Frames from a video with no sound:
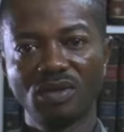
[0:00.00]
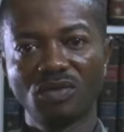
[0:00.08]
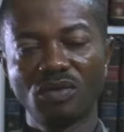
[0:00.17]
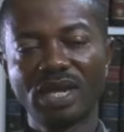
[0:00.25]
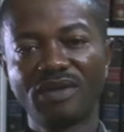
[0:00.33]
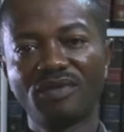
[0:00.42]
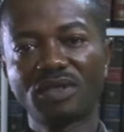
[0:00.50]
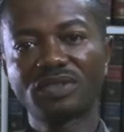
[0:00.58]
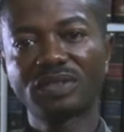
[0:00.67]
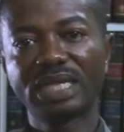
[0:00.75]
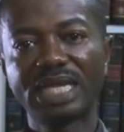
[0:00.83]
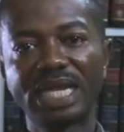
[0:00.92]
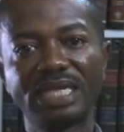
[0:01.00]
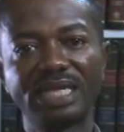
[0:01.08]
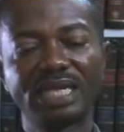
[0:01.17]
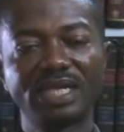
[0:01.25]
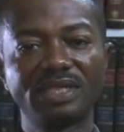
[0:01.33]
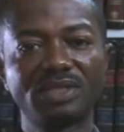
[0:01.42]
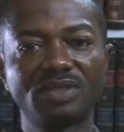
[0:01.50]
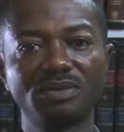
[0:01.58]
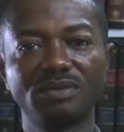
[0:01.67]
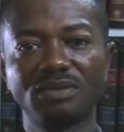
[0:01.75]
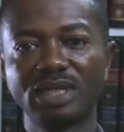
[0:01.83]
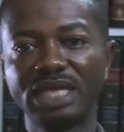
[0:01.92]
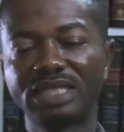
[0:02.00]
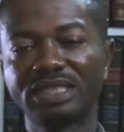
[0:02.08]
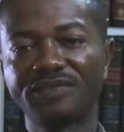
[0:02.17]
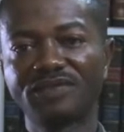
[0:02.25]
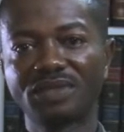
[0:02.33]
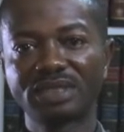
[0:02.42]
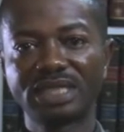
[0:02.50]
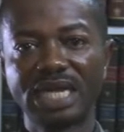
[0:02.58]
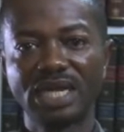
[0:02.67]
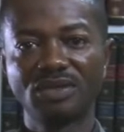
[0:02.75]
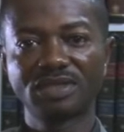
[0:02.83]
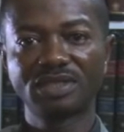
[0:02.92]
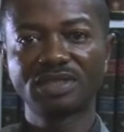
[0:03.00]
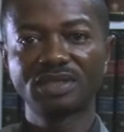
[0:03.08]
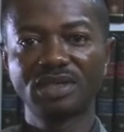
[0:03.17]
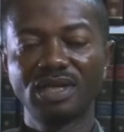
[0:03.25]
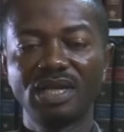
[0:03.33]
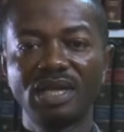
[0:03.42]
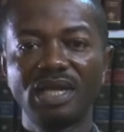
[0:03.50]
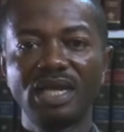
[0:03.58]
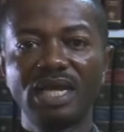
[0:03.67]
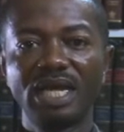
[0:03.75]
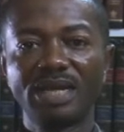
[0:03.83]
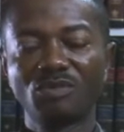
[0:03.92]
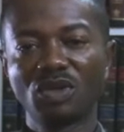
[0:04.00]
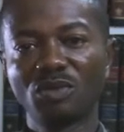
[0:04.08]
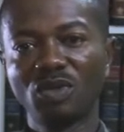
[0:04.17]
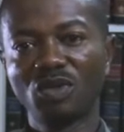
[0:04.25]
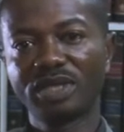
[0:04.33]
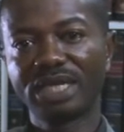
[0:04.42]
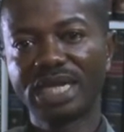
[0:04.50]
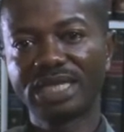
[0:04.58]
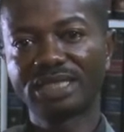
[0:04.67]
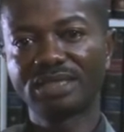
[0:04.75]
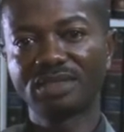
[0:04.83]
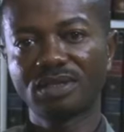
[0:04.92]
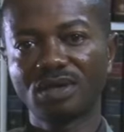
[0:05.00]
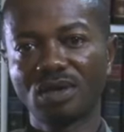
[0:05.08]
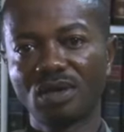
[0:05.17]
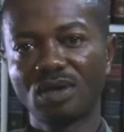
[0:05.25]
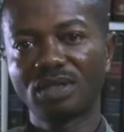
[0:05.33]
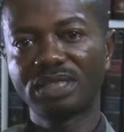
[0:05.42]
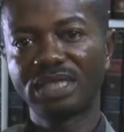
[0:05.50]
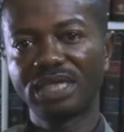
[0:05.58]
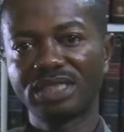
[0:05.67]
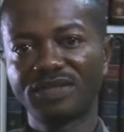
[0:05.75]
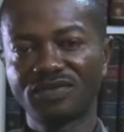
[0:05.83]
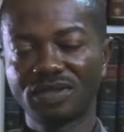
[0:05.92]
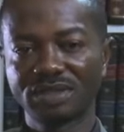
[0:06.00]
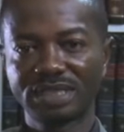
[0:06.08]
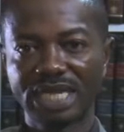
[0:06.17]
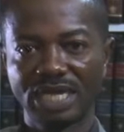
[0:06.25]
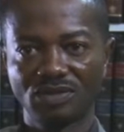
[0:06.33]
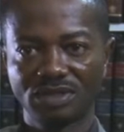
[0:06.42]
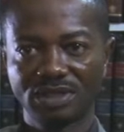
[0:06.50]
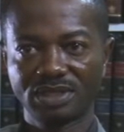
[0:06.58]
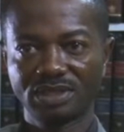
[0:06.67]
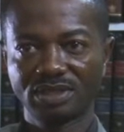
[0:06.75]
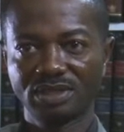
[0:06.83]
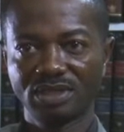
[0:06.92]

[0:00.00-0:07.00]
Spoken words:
We have altogether in English 8 diphthong sounds, and I'm going to be looking at all the 8 diphthong sounds.